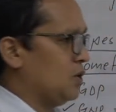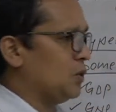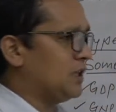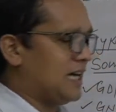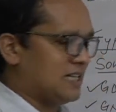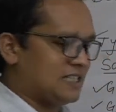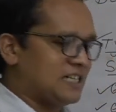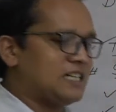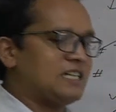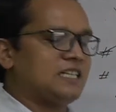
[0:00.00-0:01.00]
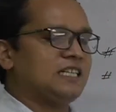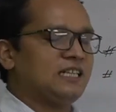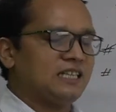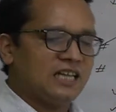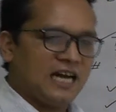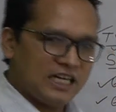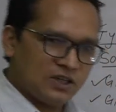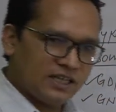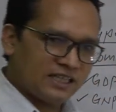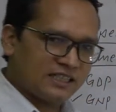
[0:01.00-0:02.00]
We are generating the
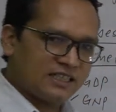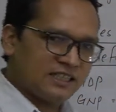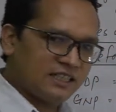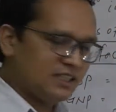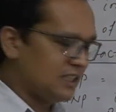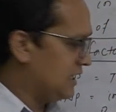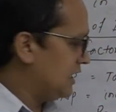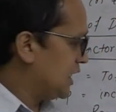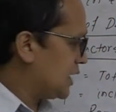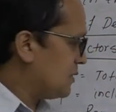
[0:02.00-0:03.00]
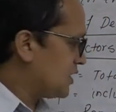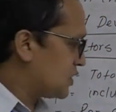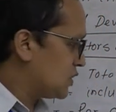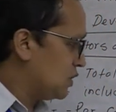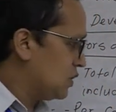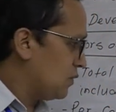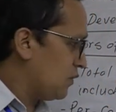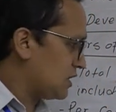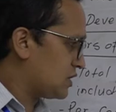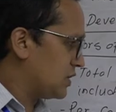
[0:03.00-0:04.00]
hydroelectricity. It means
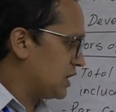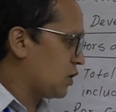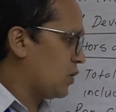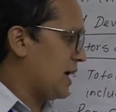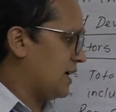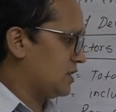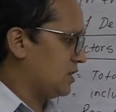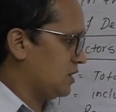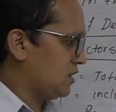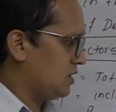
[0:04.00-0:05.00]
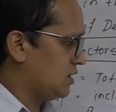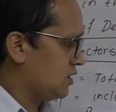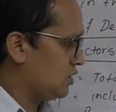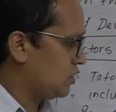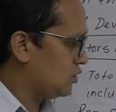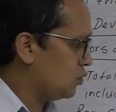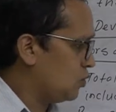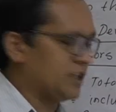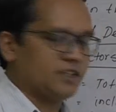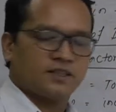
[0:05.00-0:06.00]
first we require the
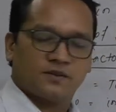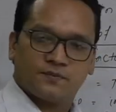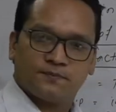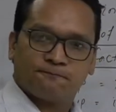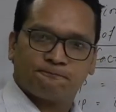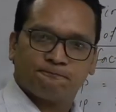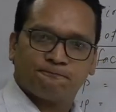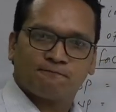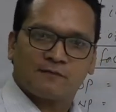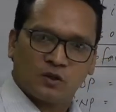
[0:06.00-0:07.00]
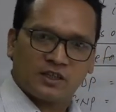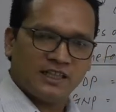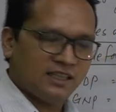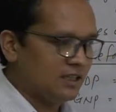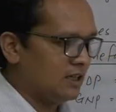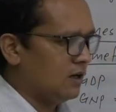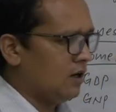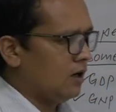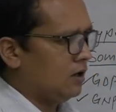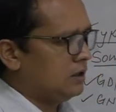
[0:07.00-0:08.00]
water. Okay.
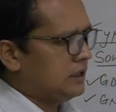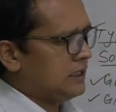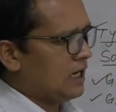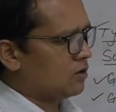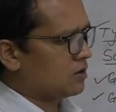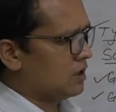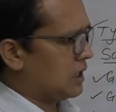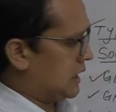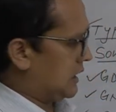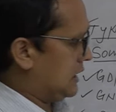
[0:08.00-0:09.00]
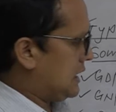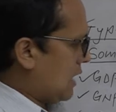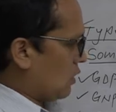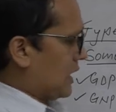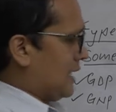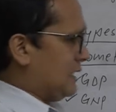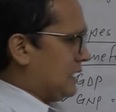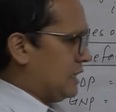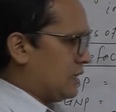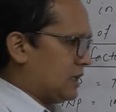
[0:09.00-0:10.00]
In our country, in our
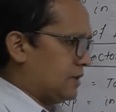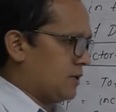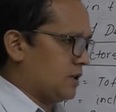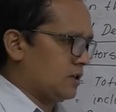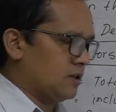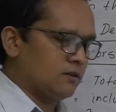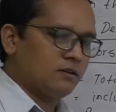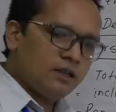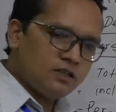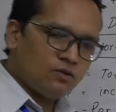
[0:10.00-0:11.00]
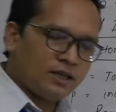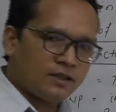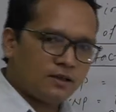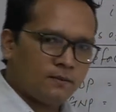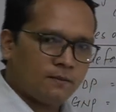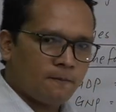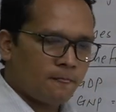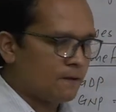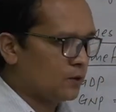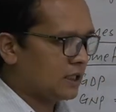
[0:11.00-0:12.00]
Kaligandagi river, there is water.
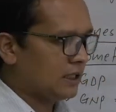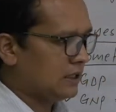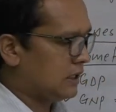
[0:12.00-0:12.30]
Okay.